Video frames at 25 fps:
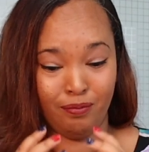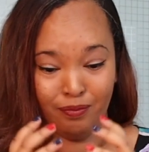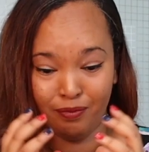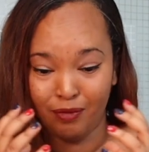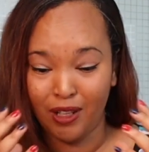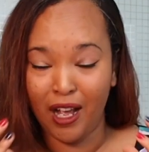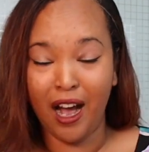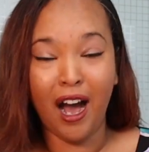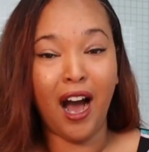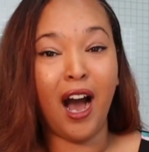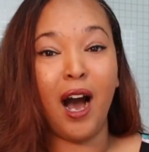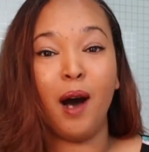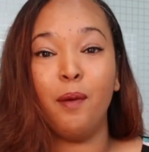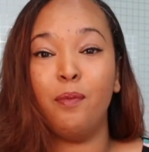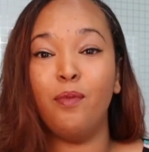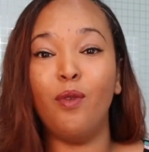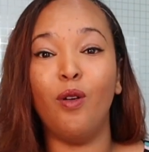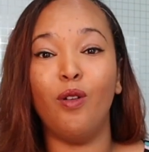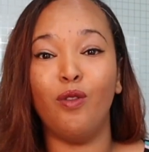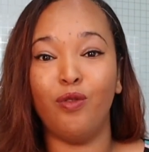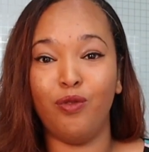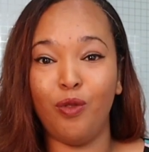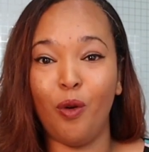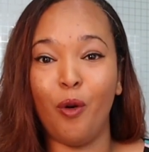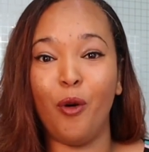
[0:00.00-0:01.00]
hub
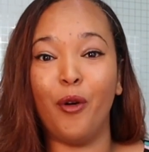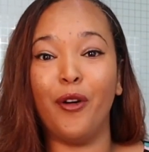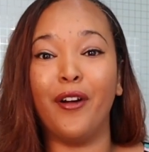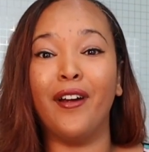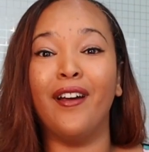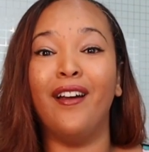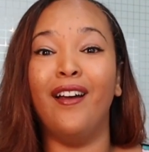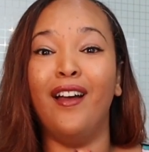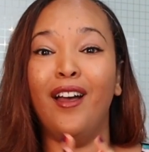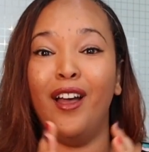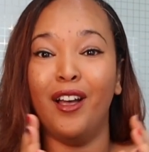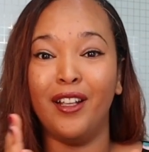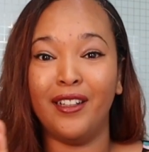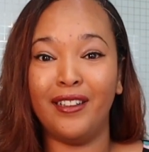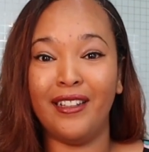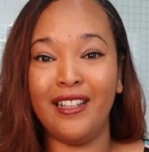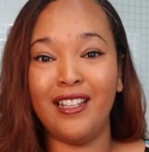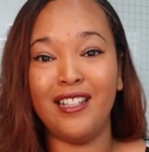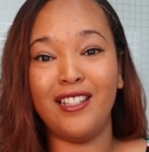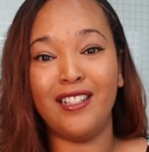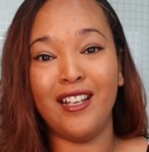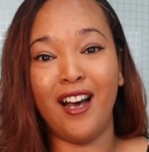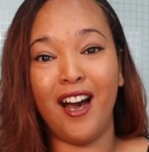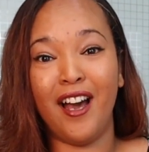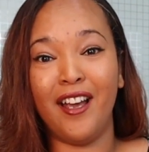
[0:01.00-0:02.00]
for the
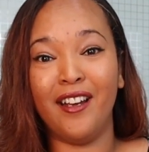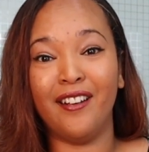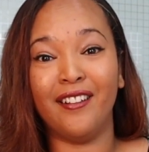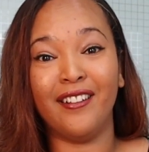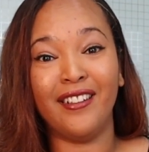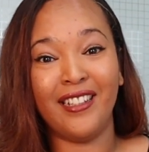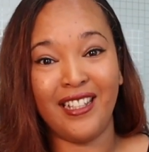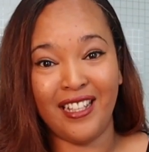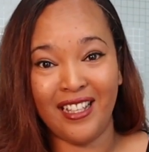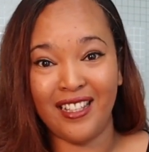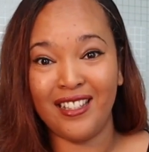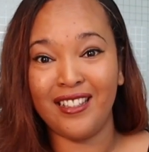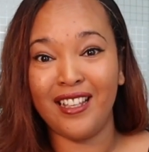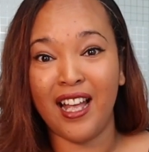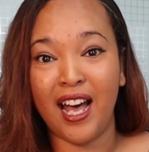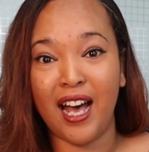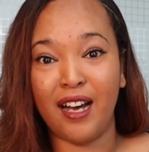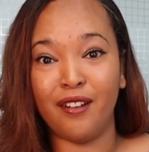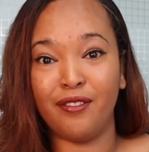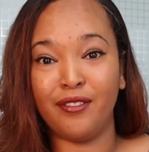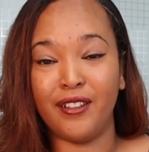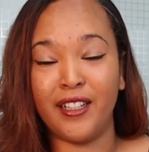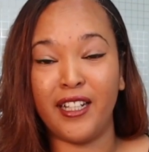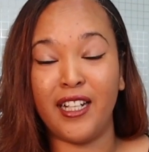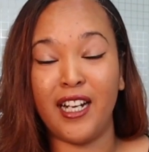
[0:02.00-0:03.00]
entire East
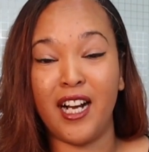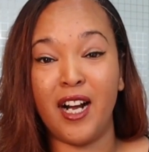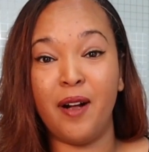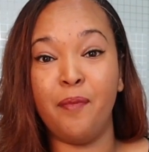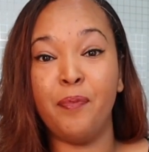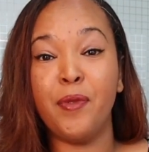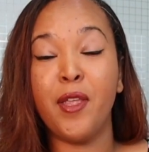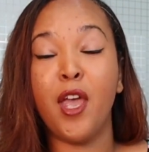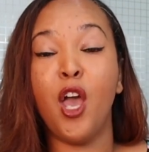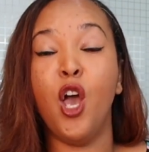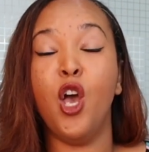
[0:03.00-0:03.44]
Africa.